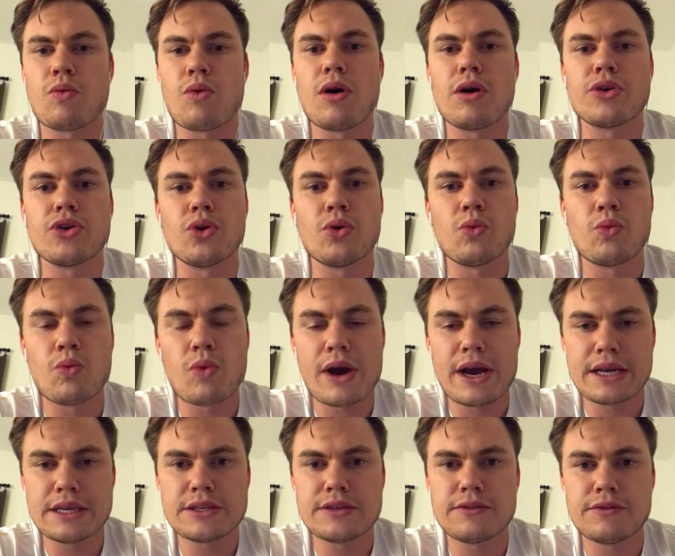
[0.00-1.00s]
while you're
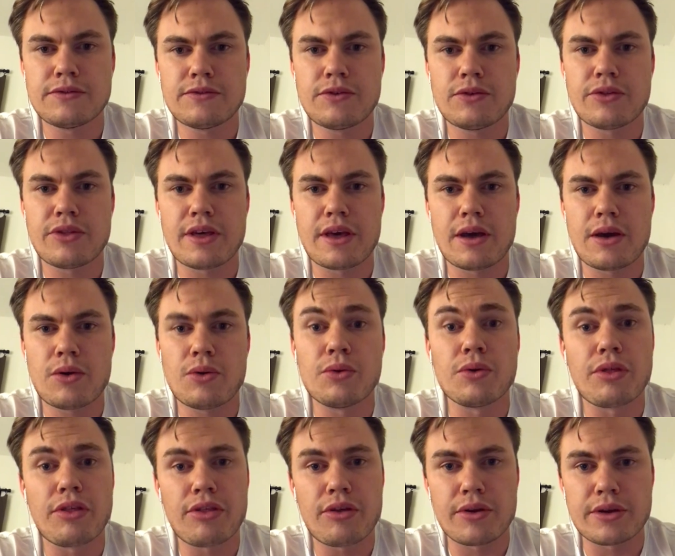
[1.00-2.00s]
waiting for their
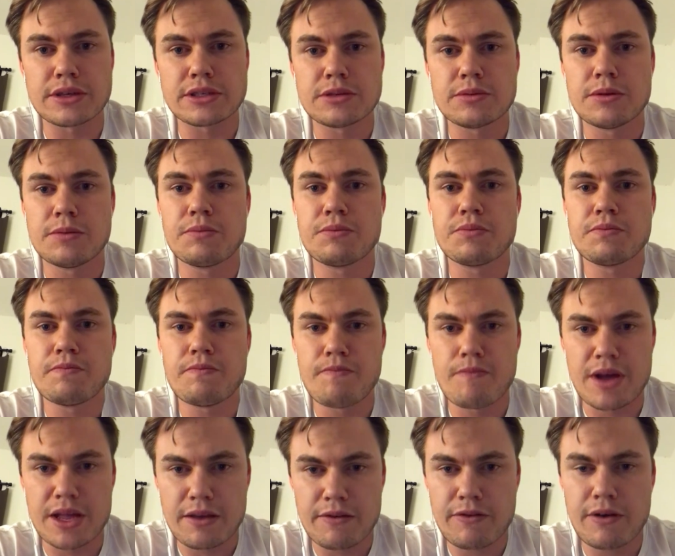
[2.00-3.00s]
orthotics to be
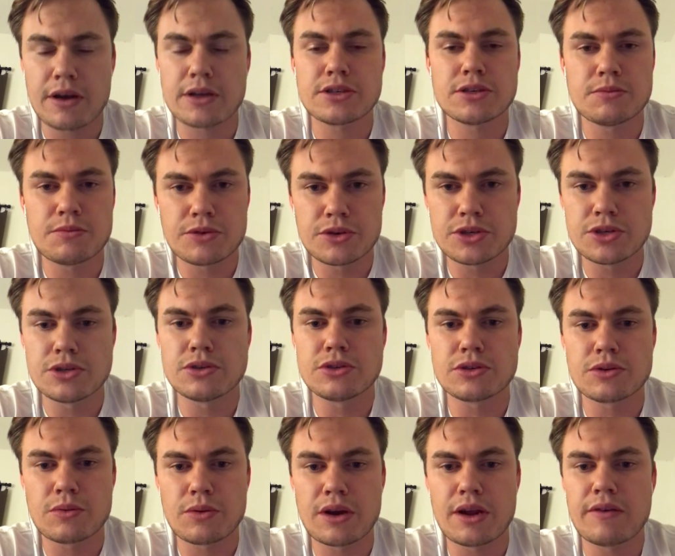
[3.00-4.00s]
manufactured,
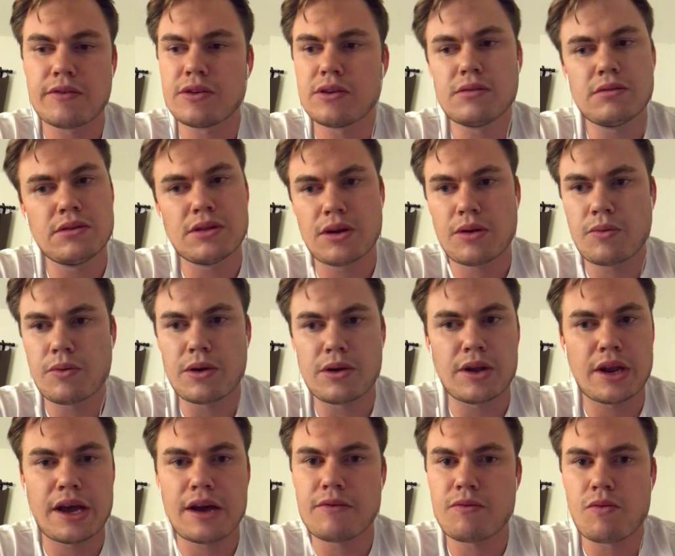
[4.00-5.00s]
produced, or whatever, we
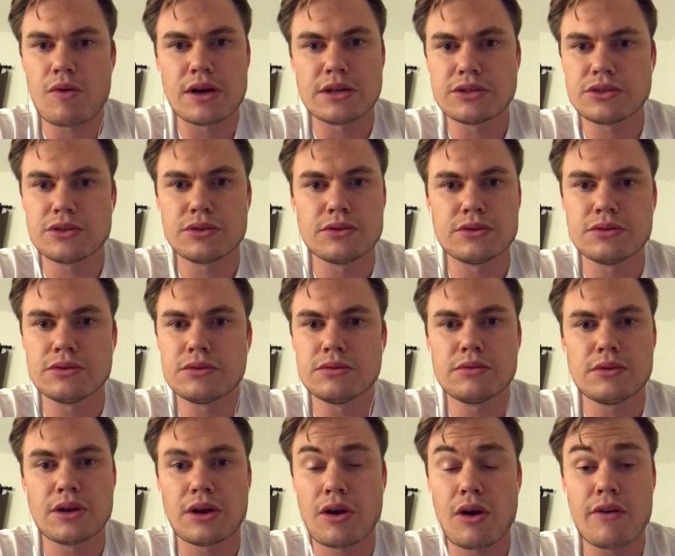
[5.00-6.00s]
could have one to,
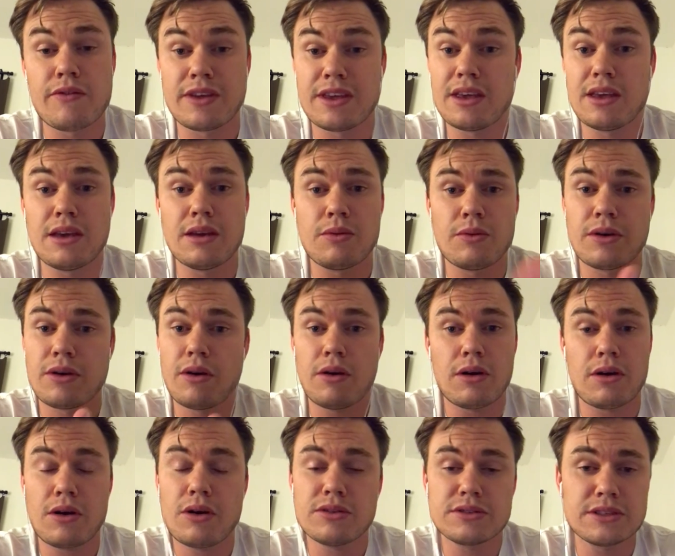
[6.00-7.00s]
over here we've
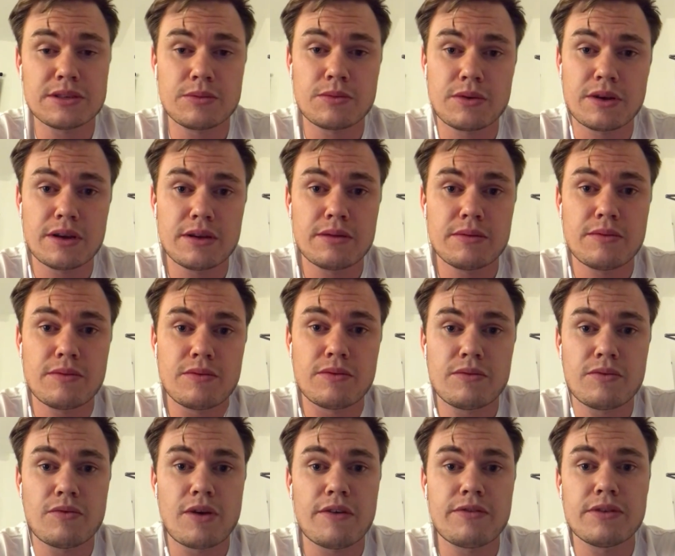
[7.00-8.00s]
got somewhere in
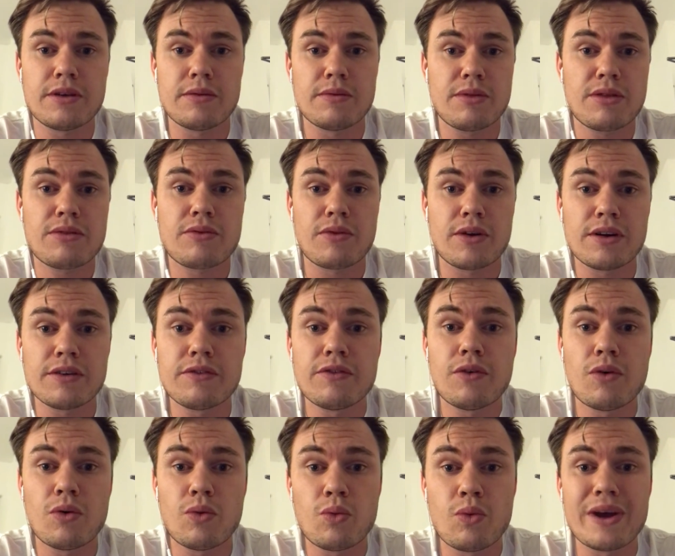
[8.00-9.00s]
roughly 3 to
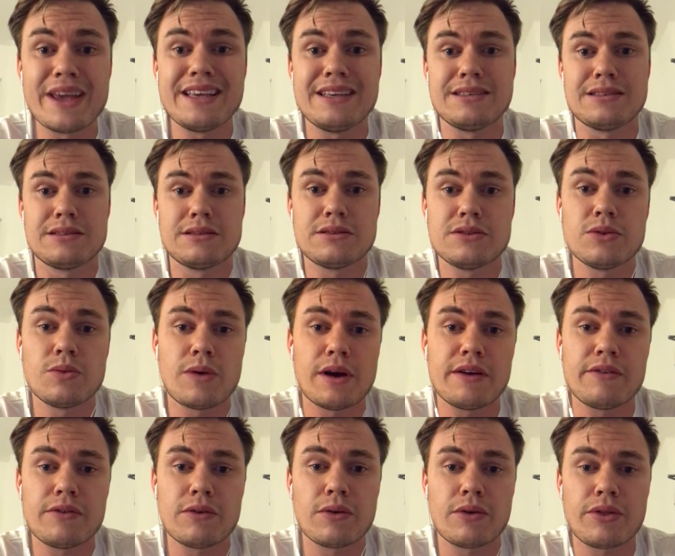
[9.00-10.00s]
4 weeks to
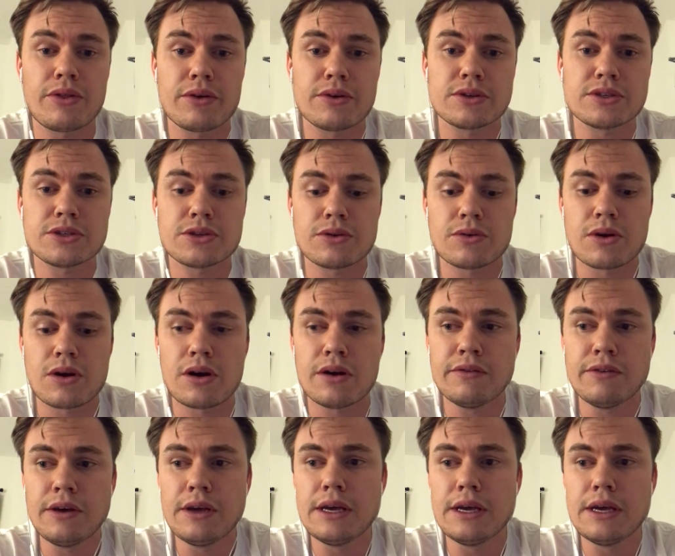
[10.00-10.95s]
wait for orthotics to arrive.